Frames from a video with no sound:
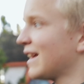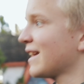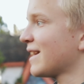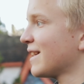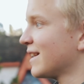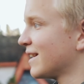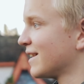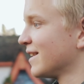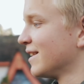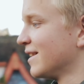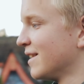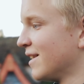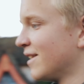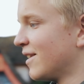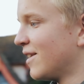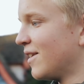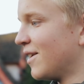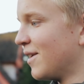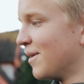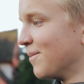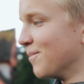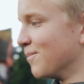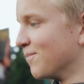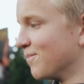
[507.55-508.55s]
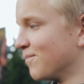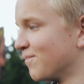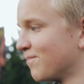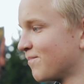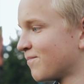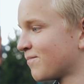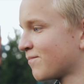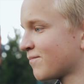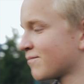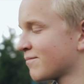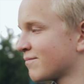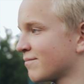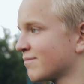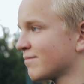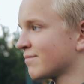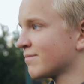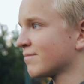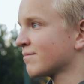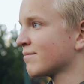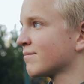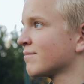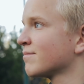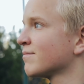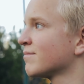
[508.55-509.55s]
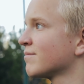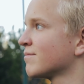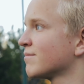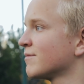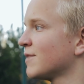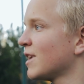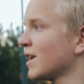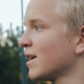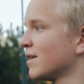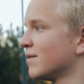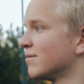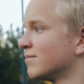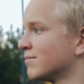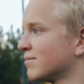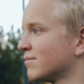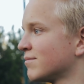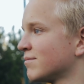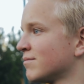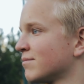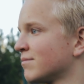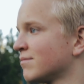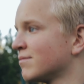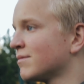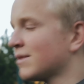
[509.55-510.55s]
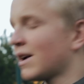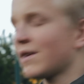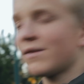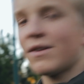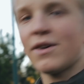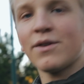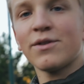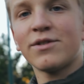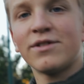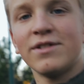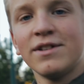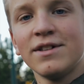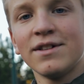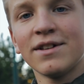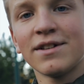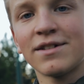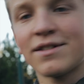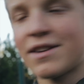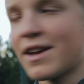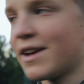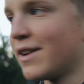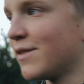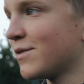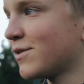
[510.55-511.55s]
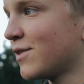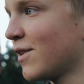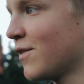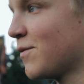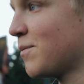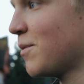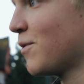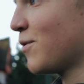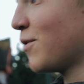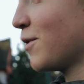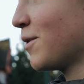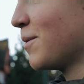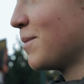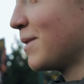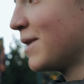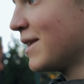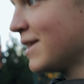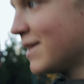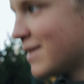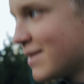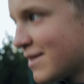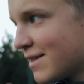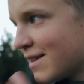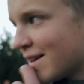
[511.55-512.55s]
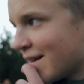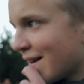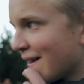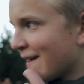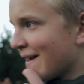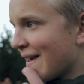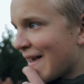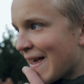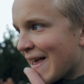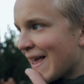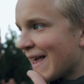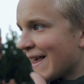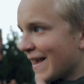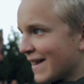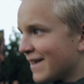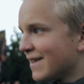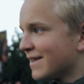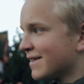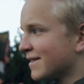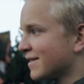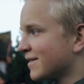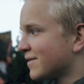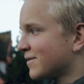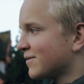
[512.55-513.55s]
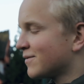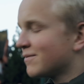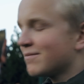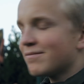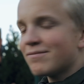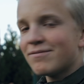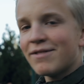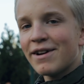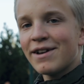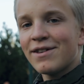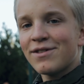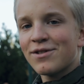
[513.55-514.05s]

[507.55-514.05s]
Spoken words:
is Christian. He's from the Netherlands. Anyway, it's fun to bring international students to places like